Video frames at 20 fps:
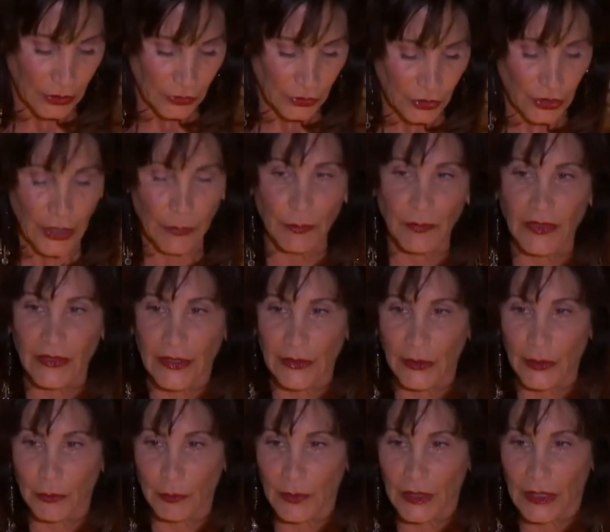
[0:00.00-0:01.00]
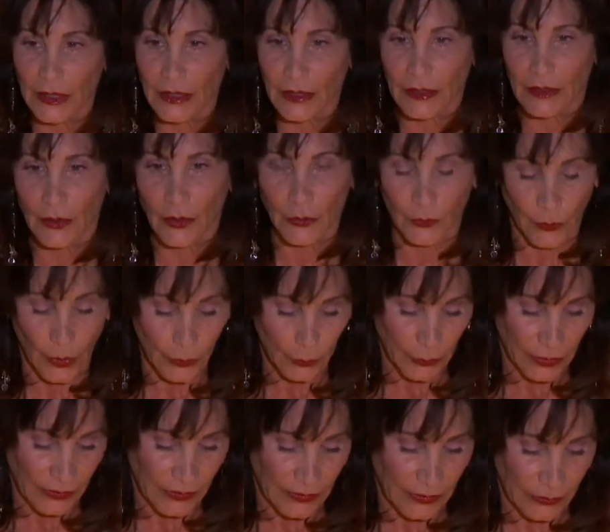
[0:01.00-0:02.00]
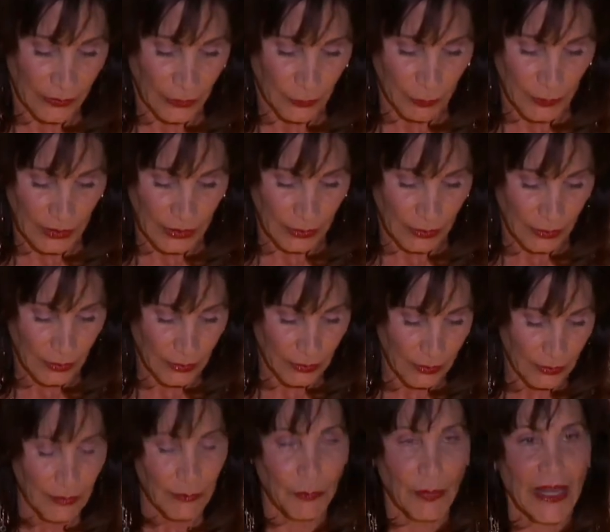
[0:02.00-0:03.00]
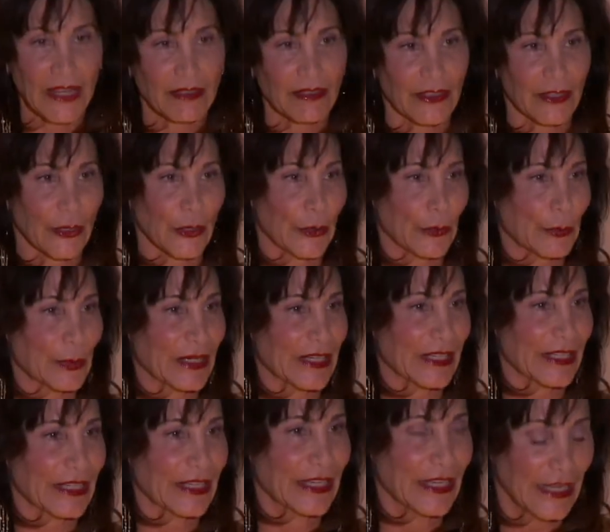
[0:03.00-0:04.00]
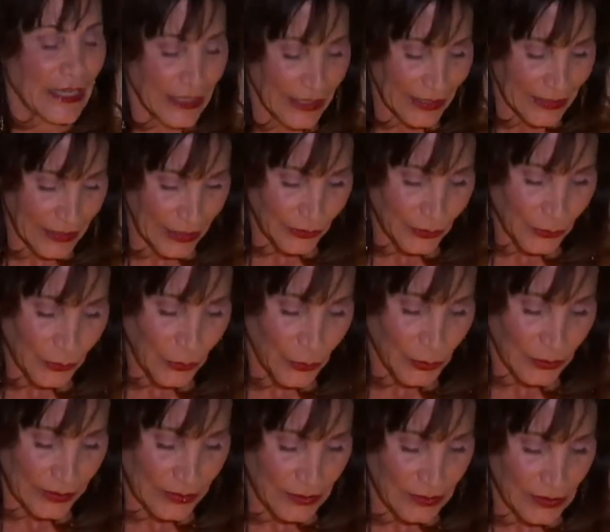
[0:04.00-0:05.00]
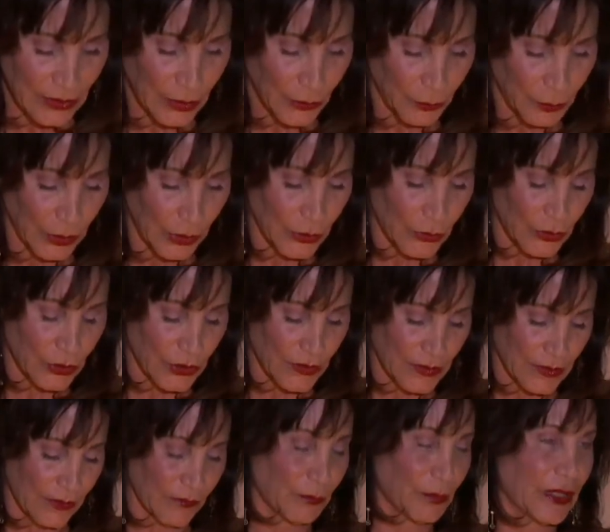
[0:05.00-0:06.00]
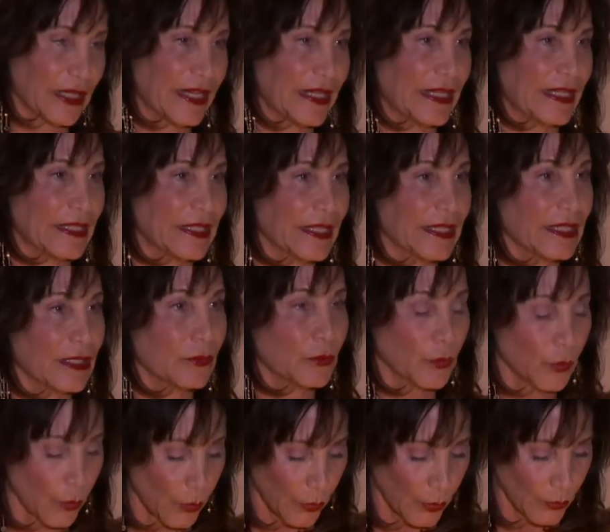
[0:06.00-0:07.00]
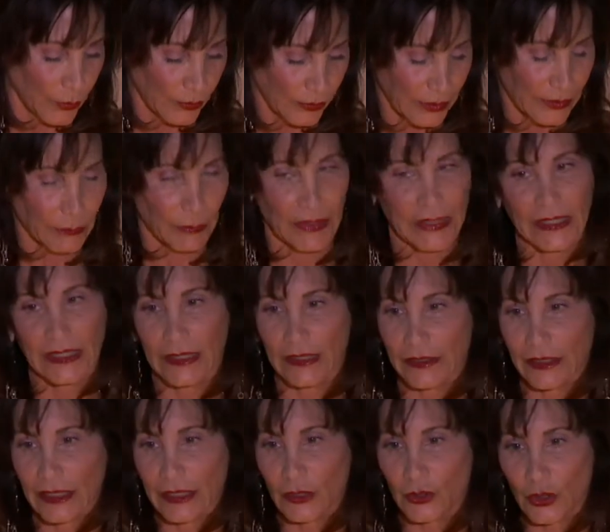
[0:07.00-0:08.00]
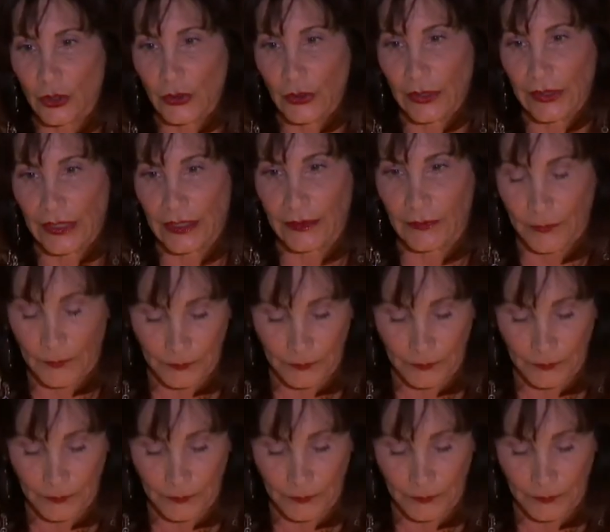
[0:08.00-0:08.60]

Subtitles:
gem therapy, aromatherapy, pet therapy, and other holistic approaches have played a key role in my healing journey.